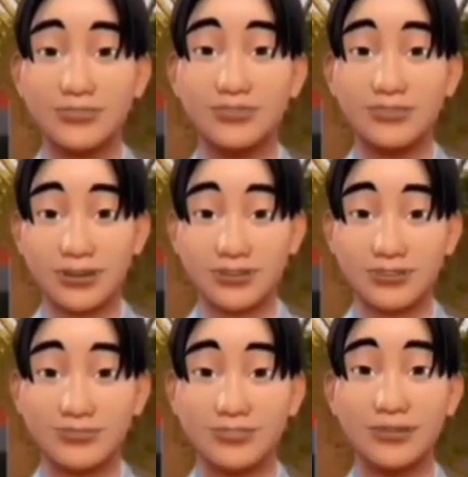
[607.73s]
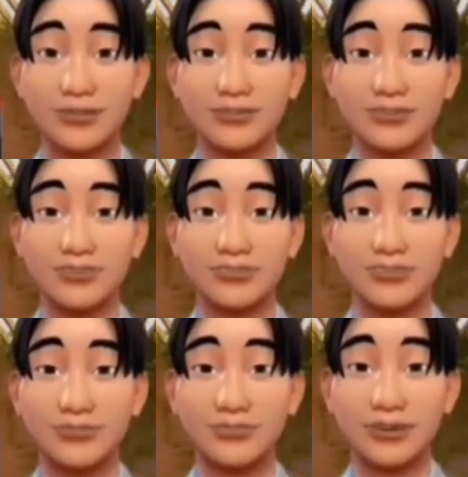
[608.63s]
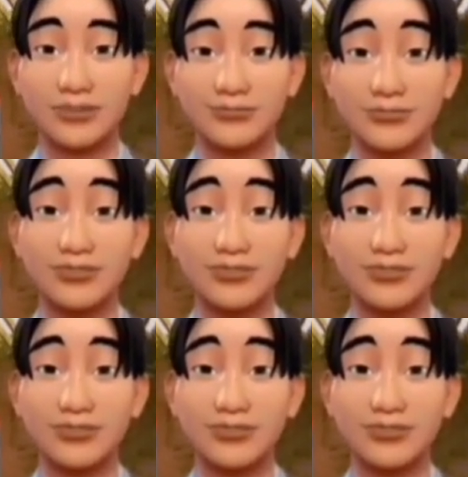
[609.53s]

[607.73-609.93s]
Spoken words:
or you want to keep it locked.